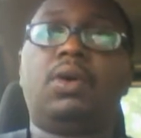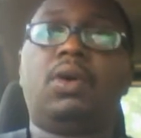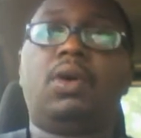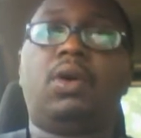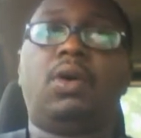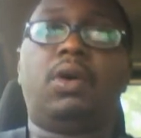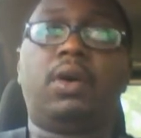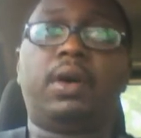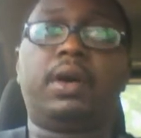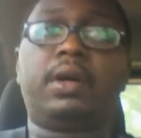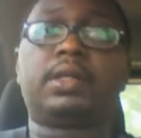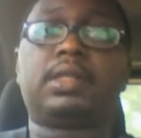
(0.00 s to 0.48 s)

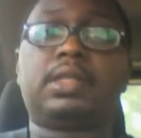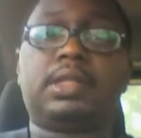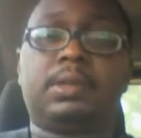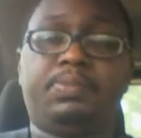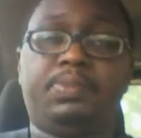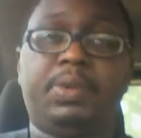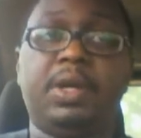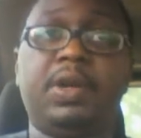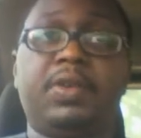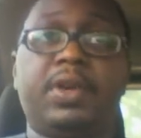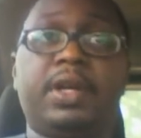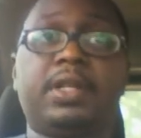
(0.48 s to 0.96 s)
or
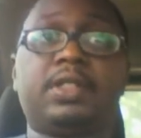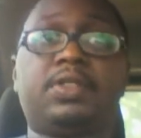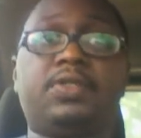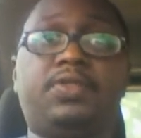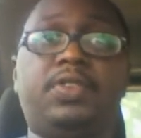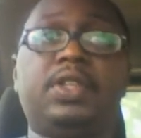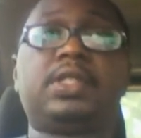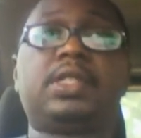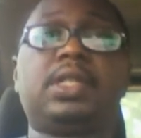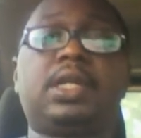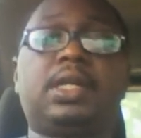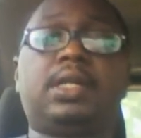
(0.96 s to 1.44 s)
experienced
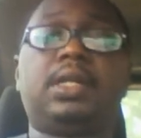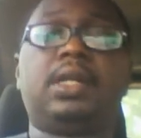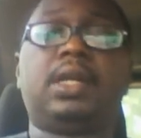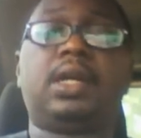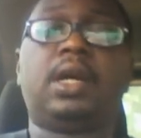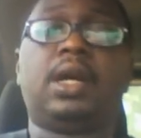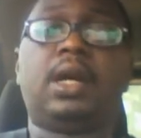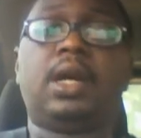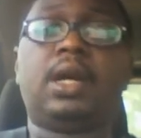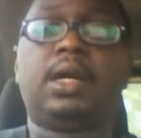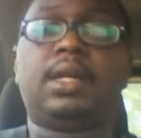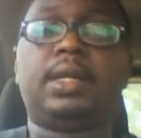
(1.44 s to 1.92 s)
physically,
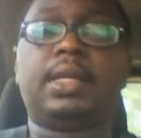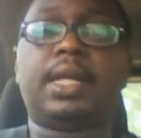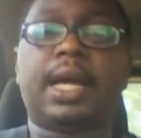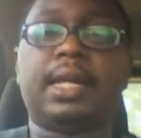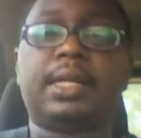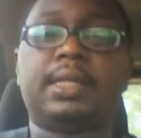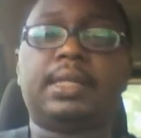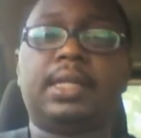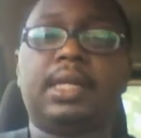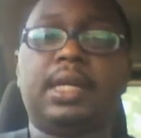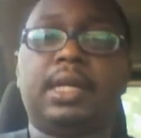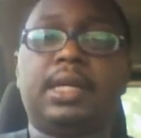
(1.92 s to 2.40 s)

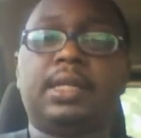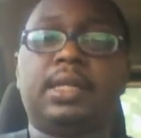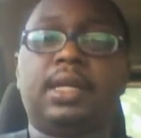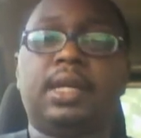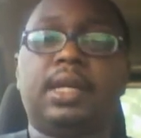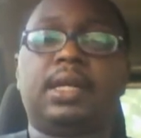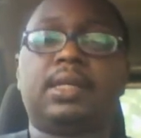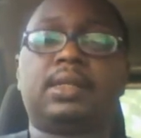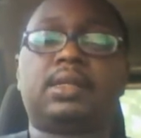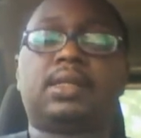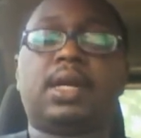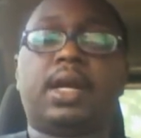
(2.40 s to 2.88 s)
that thing
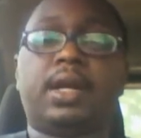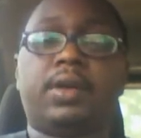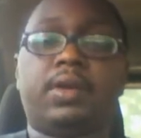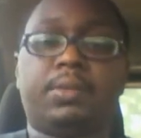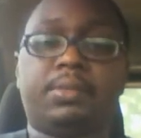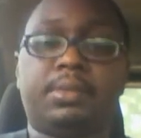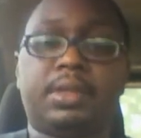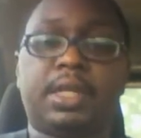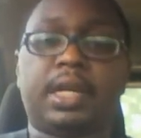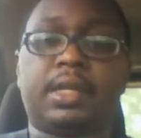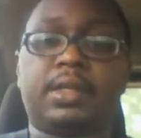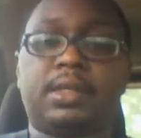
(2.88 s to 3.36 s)
is an
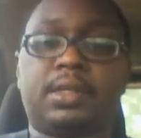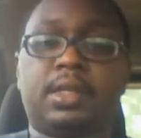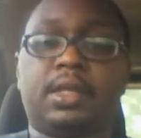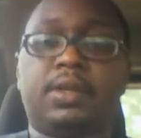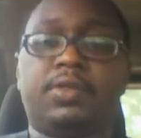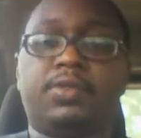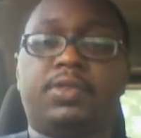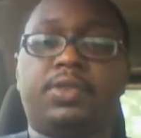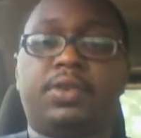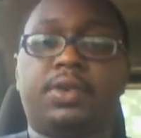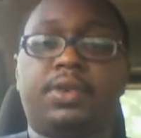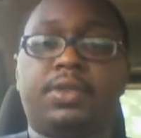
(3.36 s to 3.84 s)

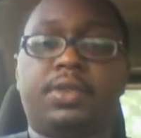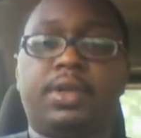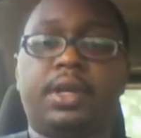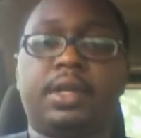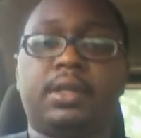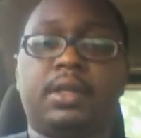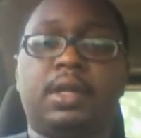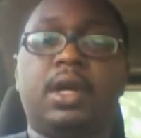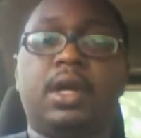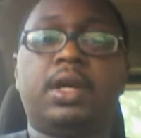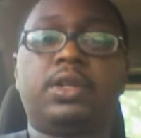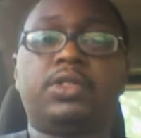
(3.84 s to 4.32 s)
objective
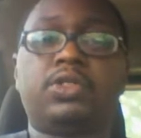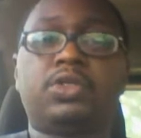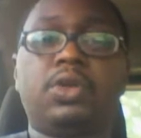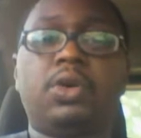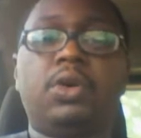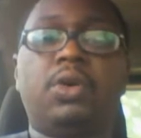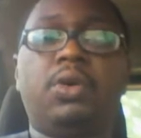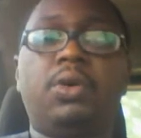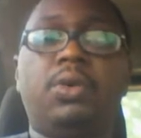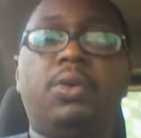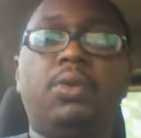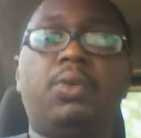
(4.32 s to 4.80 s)
thing.
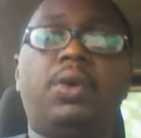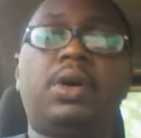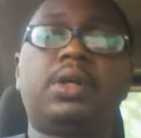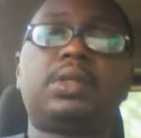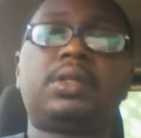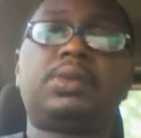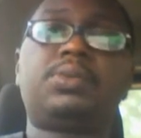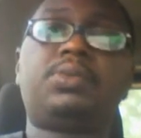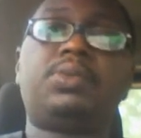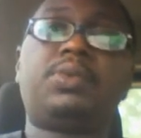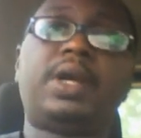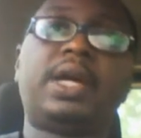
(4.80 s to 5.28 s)
So
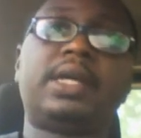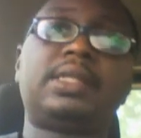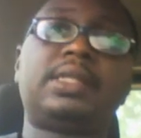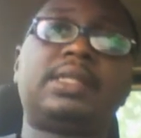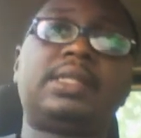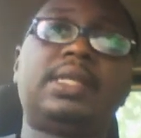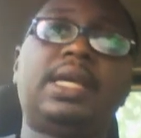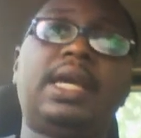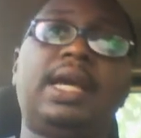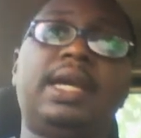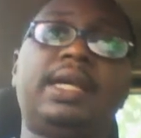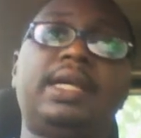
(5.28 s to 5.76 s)
what we're
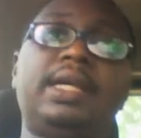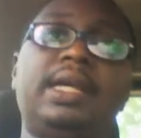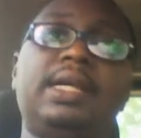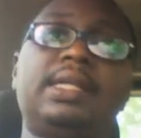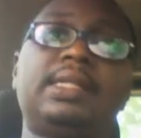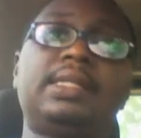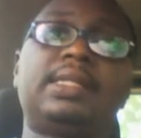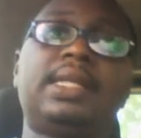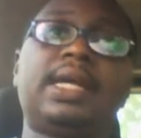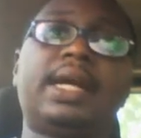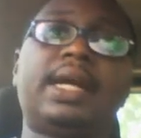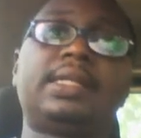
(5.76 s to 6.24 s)
saying
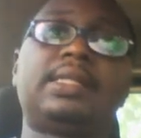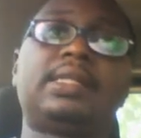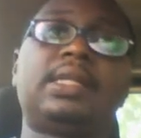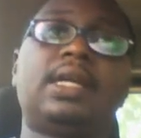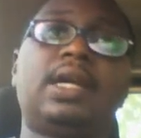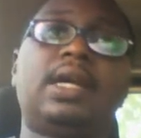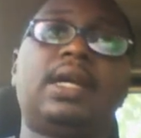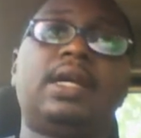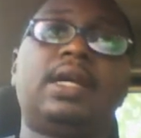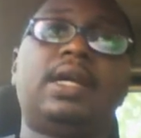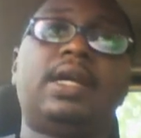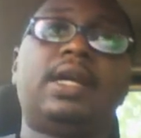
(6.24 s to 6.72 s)
is that
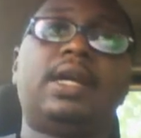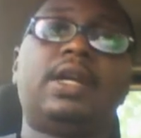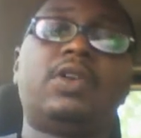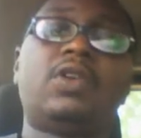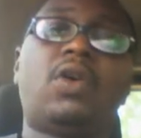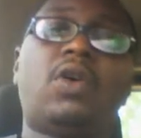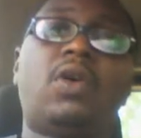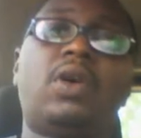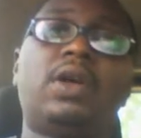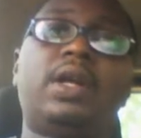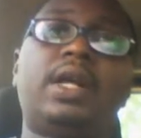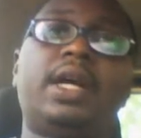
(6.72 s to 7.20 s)

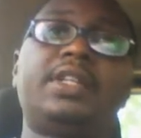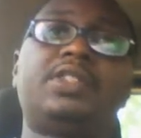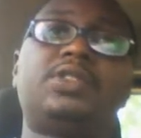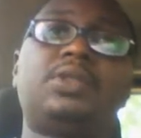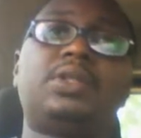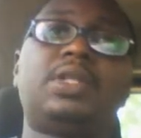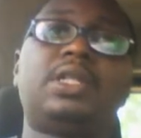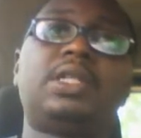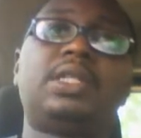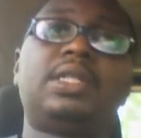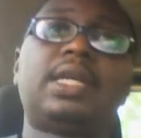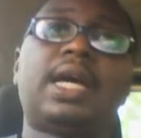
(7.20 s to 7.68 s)
in order to
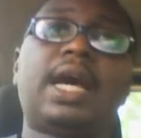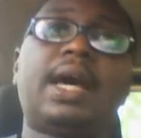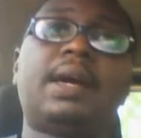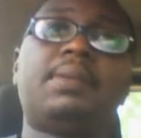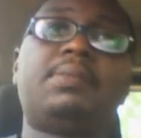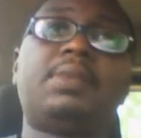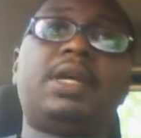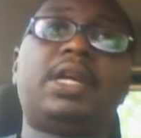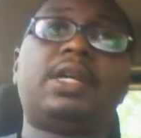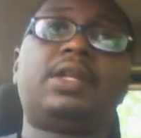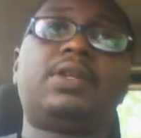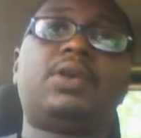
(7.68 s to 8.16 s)

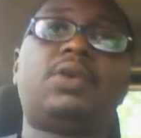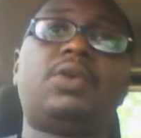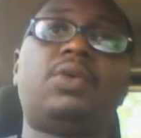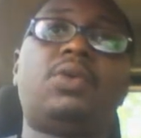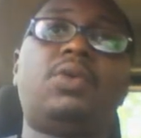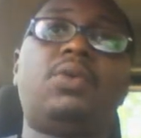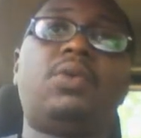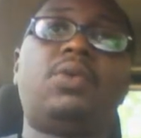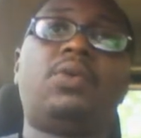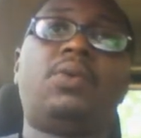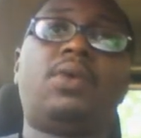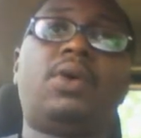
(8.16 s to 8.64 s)
determine
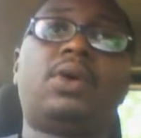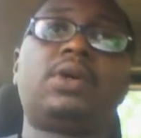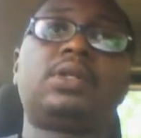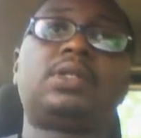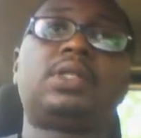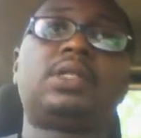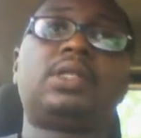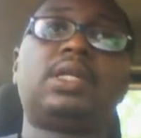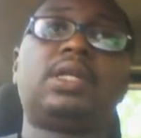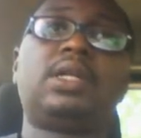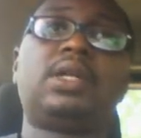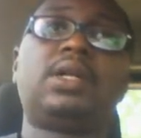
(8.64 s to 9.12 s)

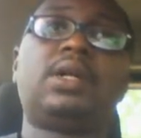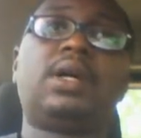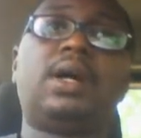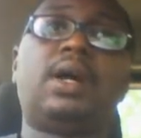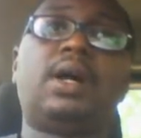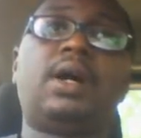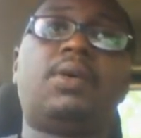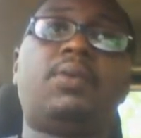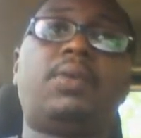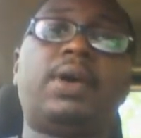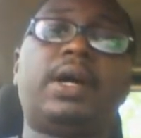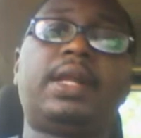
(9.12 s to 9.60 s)

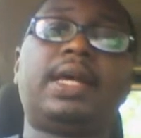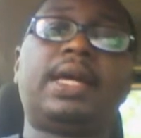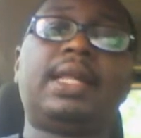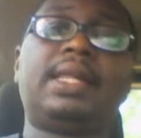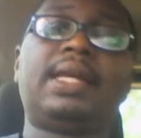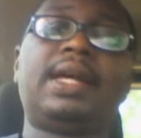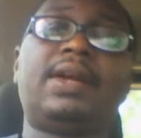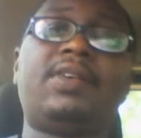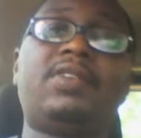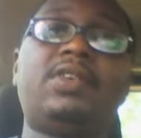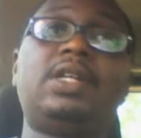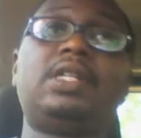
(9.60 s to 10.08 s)
whether
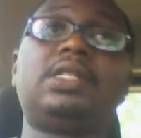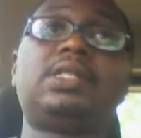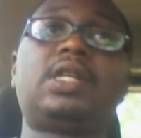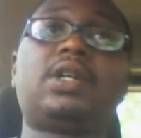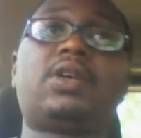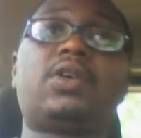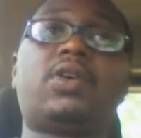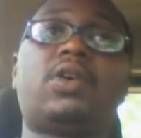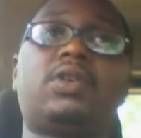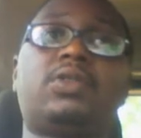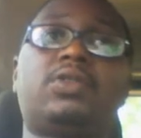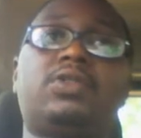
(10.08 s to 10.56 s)
there is a
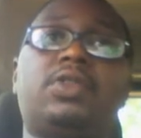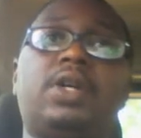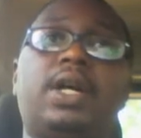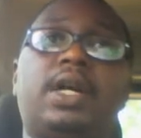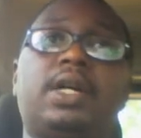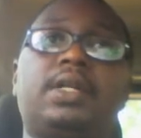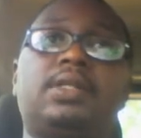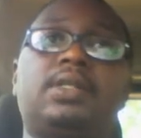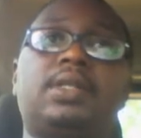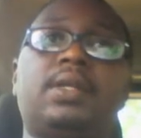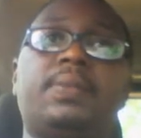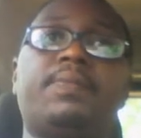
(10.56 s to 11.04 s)

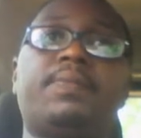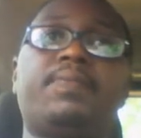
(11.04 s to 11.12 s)
contract,